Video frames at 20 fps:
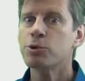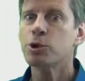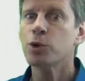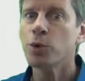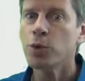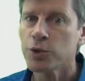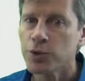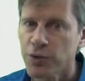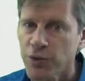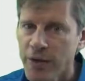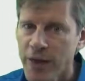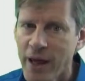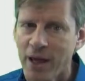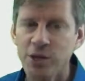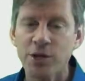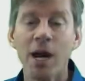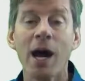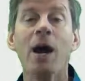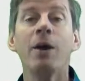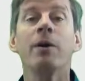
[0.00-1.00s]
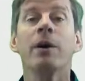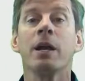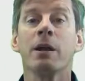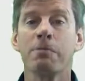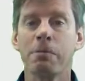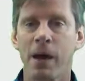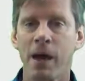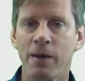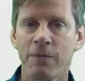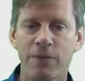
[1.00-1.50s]
tools for that. So how are you going
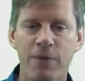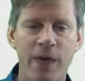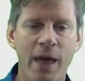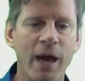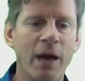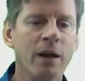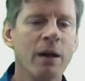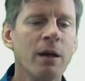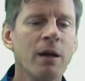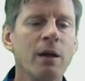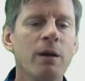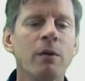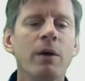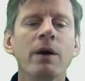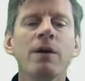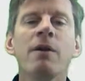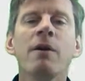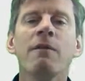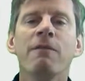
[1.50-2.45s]
to pay for that? Right?